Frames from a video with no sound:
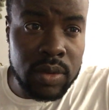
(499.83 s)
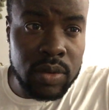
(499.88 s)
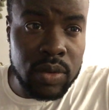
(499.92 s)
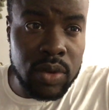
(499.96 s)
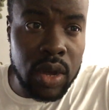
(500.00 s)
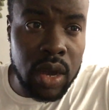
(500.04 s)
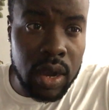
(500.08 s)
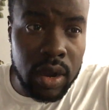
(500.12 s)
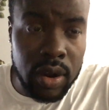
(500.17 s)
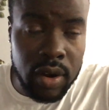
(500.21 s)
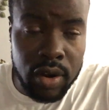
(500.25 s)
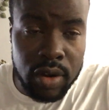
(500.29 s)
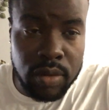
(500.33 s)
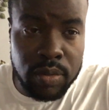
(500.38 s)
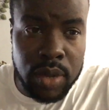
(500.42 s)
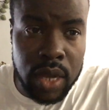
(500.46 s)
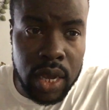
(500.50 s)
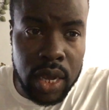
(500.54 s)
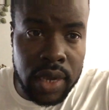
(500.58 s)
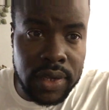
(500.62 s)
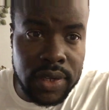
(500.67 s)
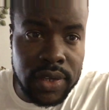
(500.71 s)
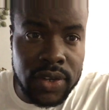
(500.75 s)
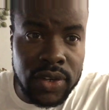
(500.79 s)
Now come
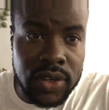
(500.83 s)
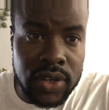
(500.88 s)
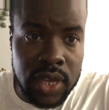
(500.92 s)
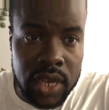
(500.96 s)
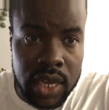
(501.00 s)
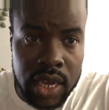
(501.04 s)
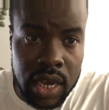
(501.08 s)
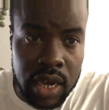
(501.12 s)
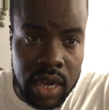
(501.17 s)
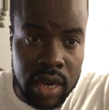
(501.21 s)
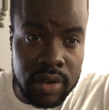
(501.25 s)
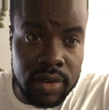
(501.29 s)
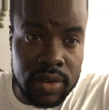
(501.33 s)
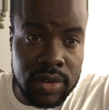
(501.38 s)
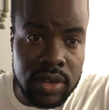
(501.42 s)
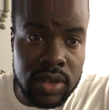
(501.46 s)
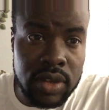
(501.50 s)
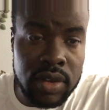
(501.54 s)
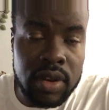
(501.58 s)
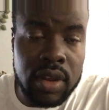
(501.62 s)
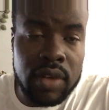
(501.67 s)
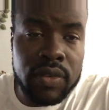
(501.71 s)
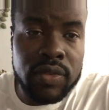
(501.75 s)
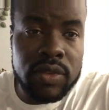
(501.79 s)
here, it there.
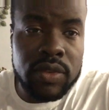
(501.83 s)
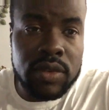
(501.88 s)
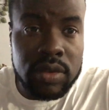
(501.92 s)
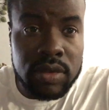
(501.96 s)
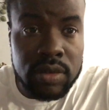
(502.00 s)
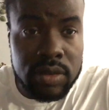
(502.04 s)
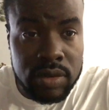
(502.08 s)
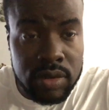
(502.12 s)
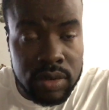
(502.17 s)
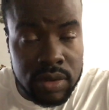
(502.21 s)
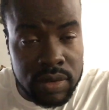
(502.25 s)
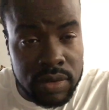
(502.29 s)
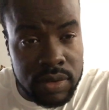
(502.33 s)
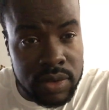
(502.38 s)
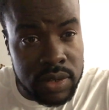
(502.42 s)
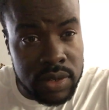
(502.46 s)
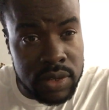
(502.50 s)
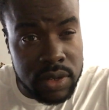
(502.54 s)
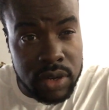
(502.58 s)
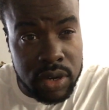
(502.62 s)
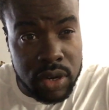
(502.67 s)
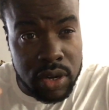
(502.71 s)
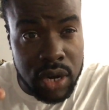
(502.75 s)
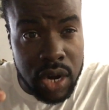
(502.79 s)
You have to just
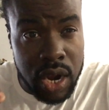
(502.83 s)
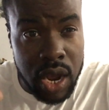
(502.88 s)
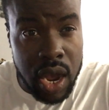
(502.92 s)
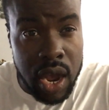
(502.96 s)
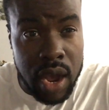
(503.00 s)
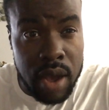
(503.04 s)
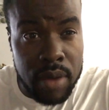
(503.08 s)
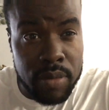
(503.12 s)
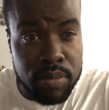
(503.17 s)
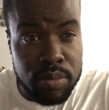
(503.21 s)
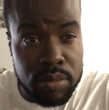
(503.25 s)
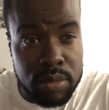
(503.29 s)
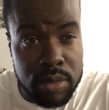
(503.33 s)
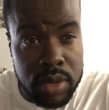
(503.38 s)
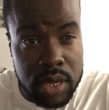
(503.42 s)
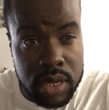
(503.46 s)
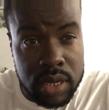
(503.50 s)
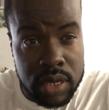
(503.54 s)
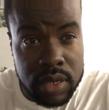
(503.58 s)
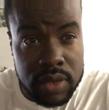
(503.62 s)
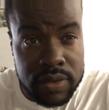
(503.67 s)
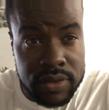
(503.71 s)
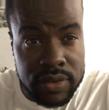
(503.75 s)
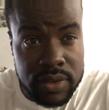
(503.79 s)
sit down and
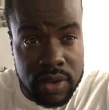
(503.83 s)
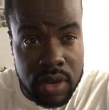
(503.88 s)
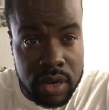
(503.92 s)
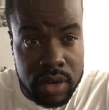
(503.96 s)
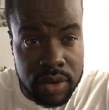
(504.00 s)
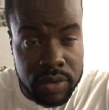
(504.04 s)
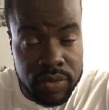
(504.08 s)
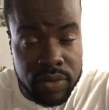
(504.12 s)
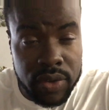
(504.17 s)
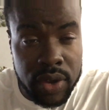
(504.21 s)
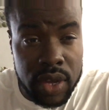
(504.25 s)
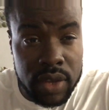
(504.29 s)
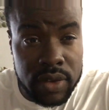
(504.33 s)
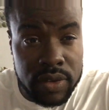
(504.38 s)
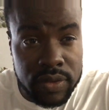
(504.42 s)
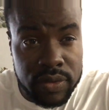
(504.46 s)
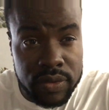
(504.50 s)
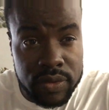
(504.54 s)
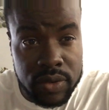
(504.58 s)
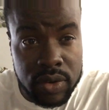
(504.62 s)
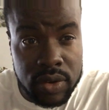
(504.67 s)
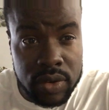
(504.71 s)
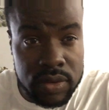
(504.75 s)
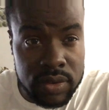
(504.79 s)
make the sacrifice
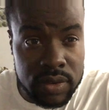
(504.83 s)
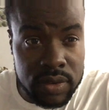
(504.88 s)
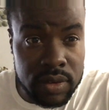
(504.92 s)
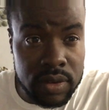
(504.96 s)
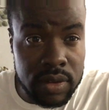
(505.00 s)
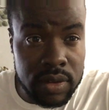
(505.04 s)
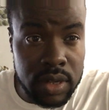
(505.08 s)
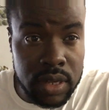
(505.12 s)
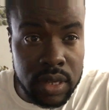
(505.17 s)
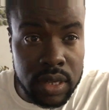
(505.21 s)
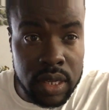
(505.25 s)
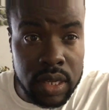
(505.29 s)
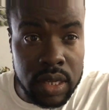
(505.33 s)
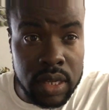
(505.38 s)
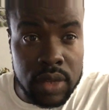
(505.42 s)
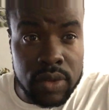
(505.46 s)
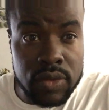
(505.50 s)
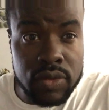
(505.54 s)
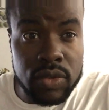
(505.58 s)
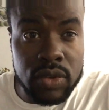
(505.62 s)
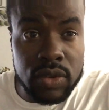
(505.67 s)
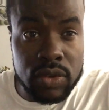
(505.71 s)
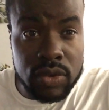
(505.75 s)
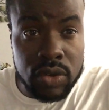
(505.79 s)
first.
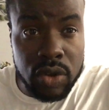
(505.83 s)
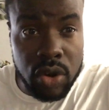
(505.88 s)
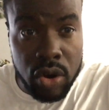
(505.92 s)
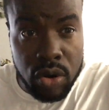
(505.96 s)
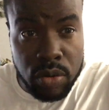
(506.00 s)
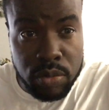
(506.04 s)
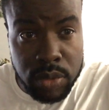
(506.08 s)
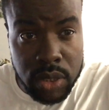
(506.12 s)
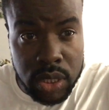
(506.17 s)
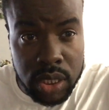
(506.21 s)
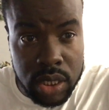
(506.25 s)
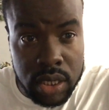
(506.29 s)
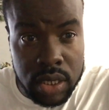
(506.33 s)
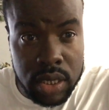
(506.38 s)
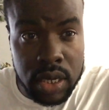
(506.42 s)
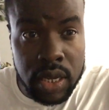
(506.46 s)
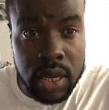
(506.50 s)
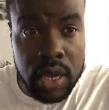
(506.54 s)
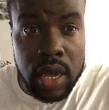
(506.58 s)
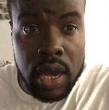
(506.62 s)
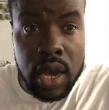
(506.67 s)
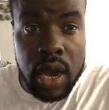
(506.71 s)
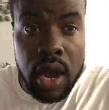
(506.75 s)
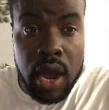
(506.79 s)
Just come in
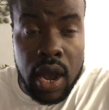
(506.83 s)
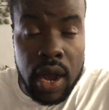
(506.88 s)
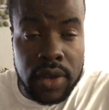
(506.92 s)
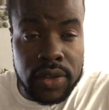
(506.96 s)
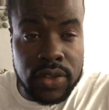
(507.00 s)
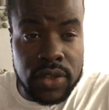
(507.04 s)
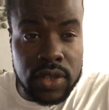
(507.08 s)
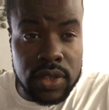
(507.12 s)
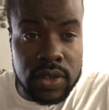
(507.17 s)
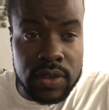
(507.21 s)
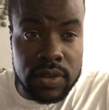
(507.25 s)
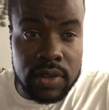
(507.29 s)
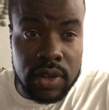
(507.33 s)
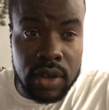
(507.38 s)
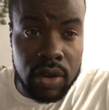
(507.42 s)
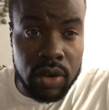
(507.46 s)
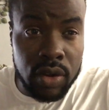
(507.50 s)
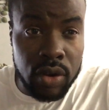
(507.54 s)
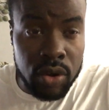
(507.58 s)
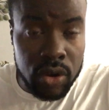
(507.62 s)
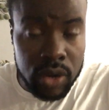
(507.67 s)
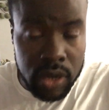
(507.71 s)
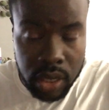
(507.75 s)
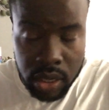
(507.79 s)
and think say,
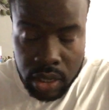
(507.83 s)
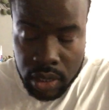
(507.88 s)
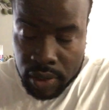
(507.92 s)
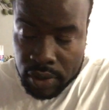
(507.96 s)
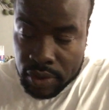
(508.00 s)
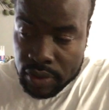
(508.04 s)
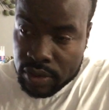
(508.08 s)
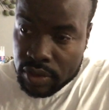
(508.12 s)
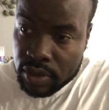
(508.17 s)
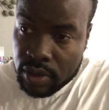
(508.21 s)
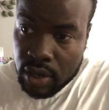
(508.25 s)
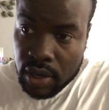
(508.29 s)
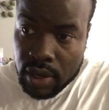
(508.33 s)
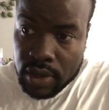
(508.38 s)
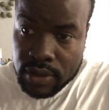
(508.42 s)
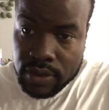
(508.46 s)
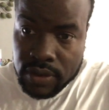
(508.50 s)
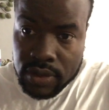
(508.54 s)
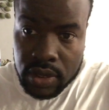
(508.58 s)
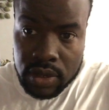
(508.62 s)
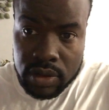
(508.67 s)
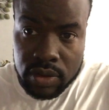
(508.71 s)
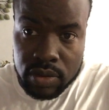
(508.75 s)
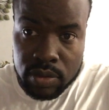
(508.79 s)
okay. And
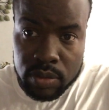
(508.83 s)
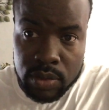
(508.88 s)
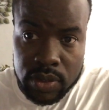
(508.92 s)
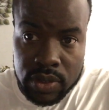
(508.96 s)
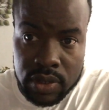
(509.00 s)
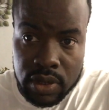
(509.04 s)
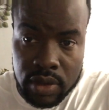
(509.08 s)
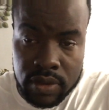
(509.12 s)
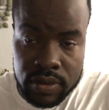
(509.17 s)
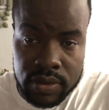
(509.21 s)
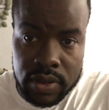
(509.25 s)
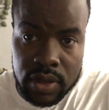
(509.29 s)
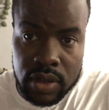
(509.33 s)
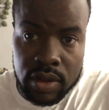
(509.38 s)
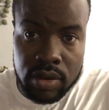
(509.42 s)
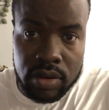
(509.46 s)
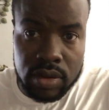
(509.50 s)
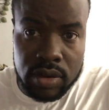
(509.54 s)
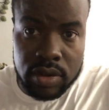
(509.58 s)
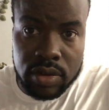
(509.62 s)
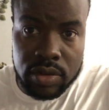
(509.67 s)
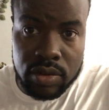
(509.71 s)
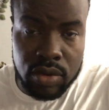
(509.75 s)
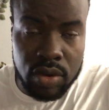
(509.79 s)
say to myself, say,
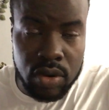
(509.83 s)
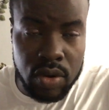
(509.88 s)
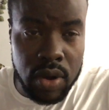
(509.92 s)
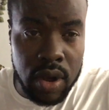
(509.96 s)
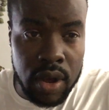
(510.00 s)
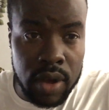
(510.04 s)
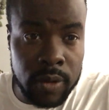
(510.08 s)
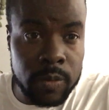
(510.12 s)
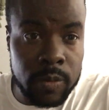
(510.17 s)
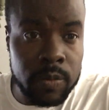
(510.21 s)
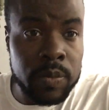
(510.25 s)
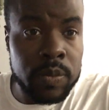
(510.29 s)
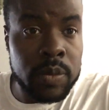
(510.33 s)
you know what?